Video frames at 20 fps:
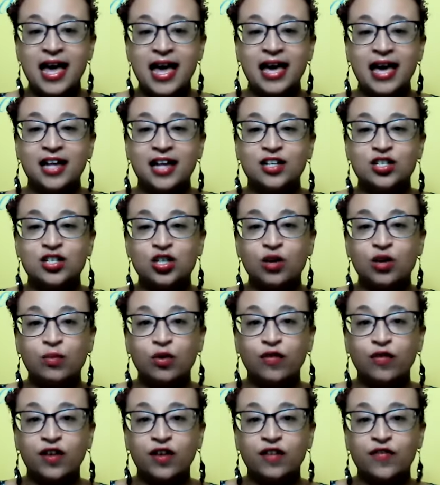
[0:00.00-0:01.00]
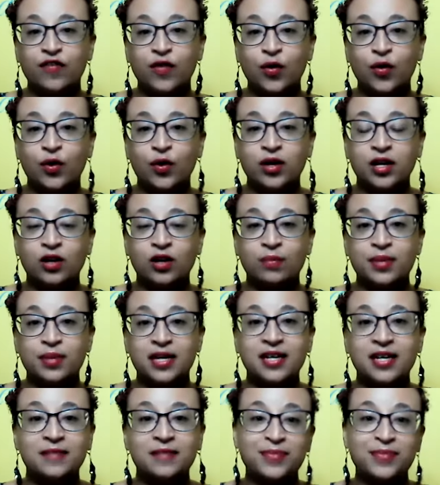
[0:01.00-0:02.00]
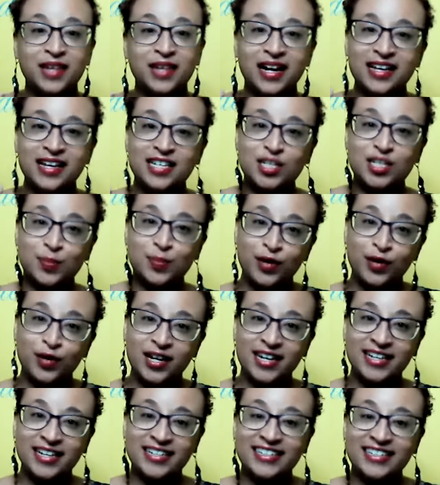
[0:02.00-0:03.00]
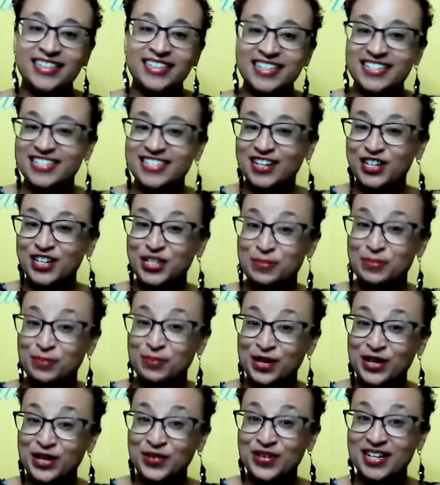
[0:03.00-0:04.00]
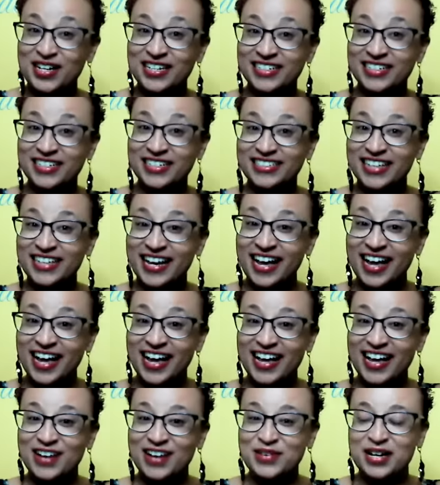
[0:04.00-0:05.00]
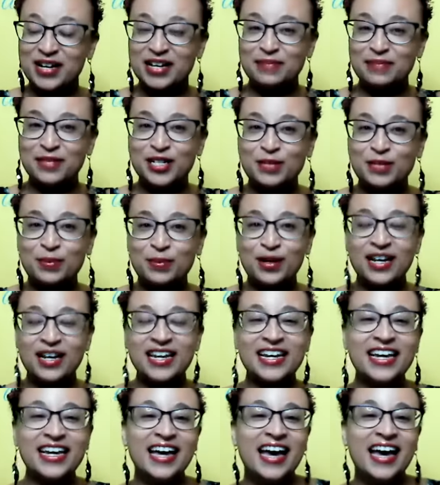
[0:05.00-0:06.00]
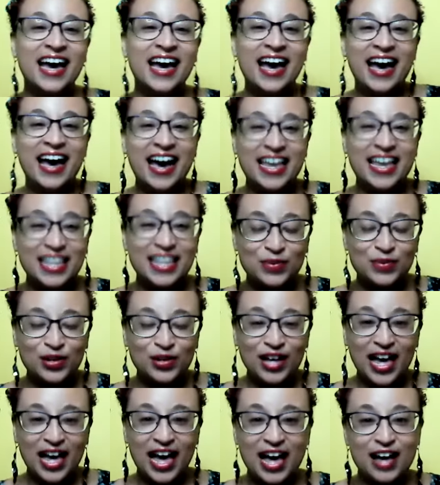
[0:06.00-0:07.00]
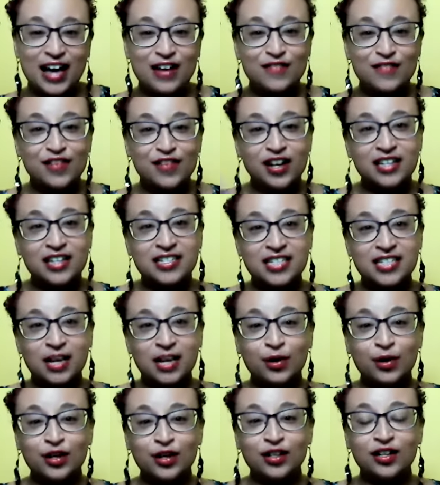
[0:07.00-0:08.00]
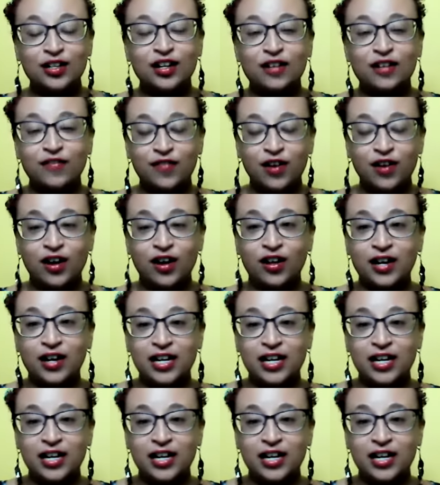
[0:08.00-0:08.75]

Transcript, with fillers: And so, moving forward, it'll be a spring. This is our spring one ah, welcome to spring. And then we'll have a summer, a fall,